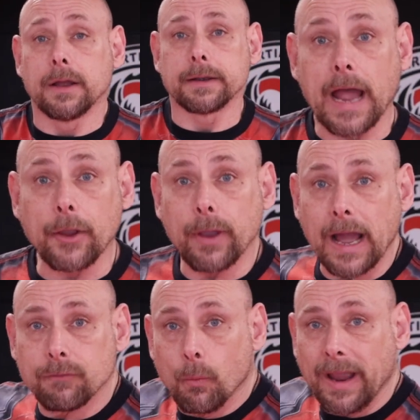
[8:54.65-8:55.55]
Now you
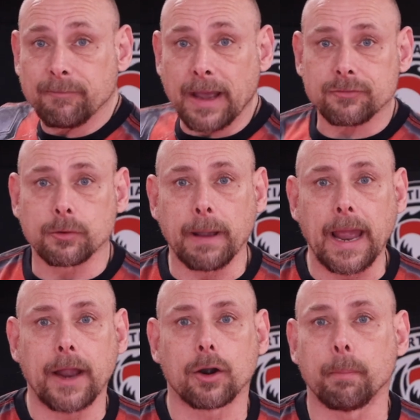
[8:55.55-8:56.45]
have a Wave Master
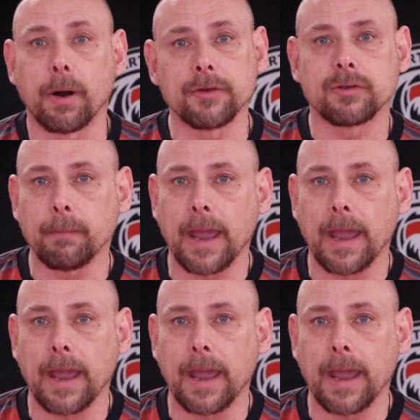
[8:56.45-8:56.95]
bag or a punching